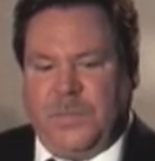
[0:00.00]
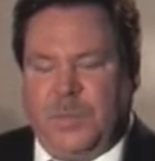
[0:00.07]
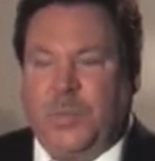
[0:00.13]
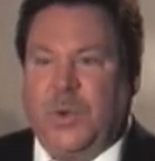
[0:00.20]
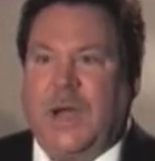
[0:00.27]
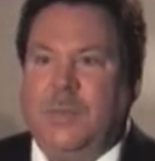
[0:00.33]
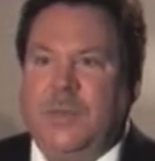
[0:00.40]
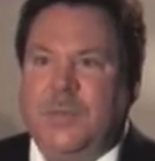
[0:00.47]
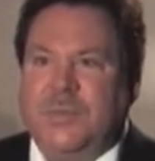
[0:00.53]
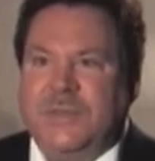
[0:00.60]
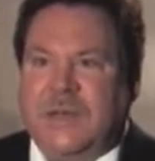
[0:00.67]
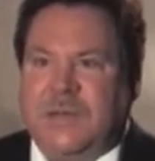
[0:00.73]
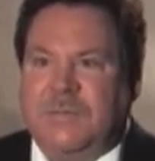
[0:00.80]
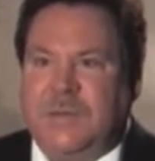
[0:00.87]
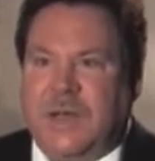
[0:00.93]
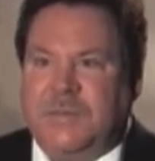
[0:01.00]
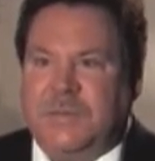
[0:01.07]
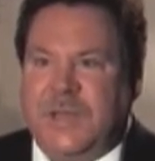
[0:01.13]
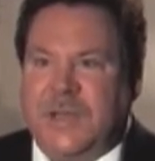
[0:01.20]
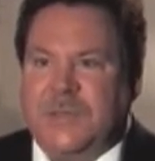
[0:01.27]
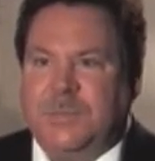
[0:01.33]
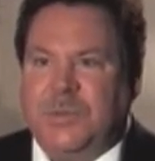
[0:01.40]
problems out of
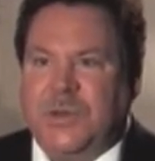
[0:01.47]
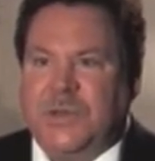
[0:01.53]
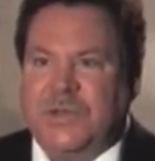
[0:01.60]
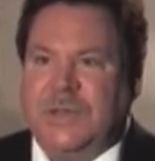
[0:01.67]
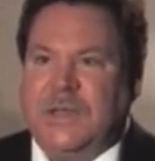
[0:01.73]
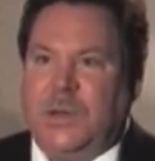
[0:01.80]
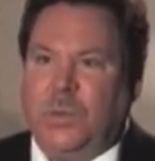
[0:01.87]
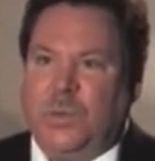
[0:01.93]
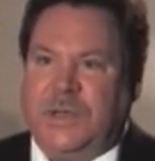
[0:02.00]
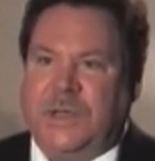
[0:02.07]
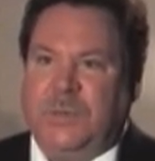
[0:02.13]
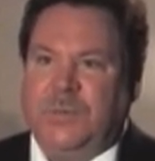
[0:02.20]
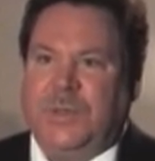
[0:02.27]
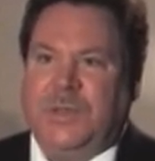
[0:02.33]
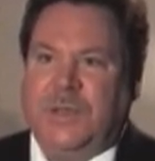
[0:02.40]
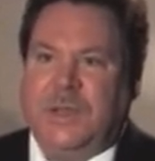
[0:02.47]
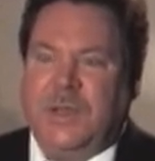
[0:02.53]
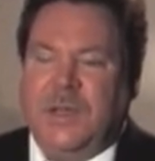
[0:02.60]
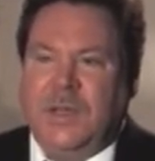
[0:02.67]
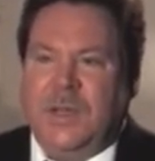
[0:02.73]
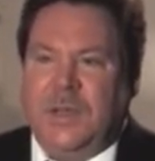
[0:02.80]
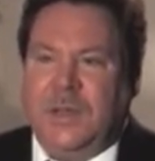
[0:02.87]
textbooks, they're now working with
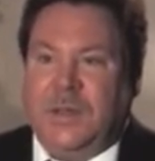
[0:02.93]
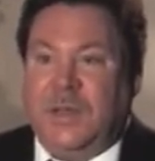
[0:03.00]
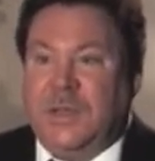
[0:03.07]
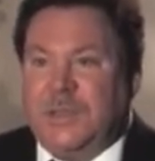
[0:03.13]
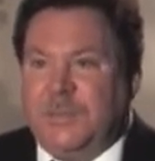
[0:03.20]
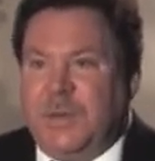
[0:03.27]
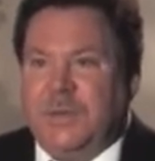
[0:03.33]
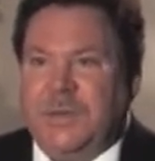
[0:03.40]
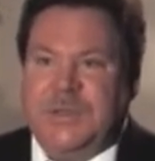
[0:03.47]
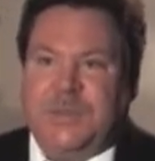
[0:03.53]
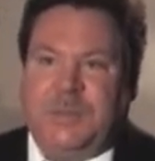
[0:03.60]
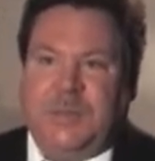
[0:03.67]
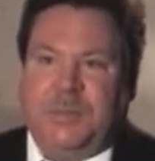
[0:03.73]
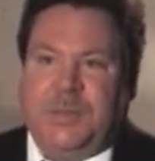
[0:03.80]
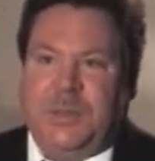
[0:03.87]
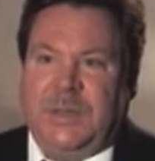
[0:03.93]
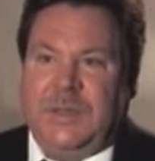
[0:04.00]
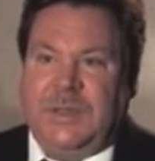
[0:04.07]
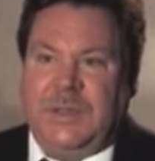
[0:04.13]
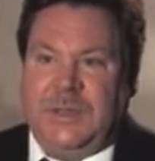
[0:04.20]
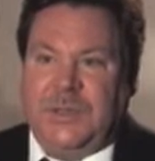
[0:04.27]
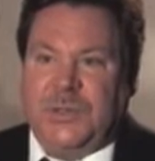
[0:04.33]
experienced people
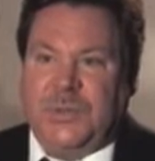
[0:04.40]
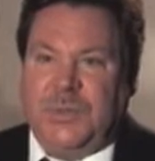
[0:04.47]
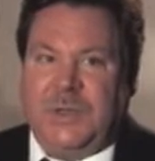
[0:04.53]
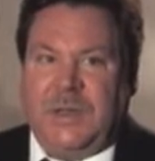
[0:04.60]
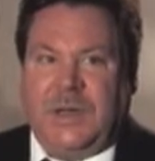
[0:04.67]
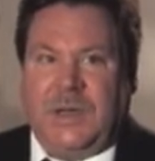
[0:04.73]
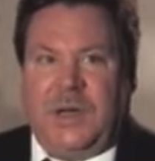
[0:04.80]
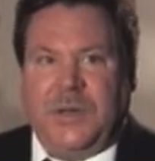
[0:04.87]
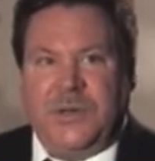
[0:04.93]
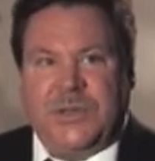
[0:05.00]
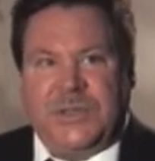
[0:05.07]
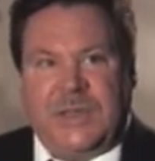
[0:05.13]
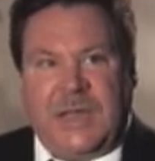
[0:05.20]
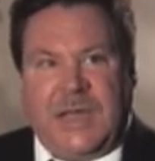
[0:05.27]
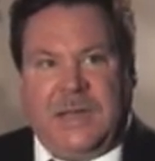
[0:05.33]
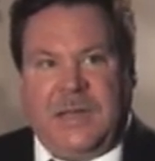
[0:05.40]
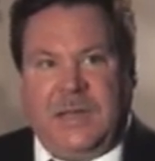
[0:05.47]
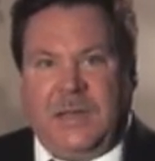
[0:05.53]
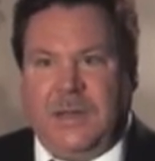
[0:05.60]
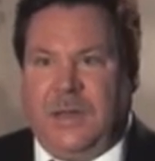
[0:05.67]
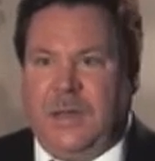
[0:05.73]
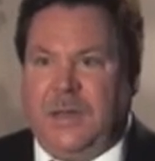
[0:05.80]
in industry,
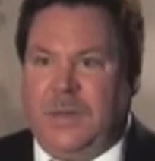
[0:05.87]
understanding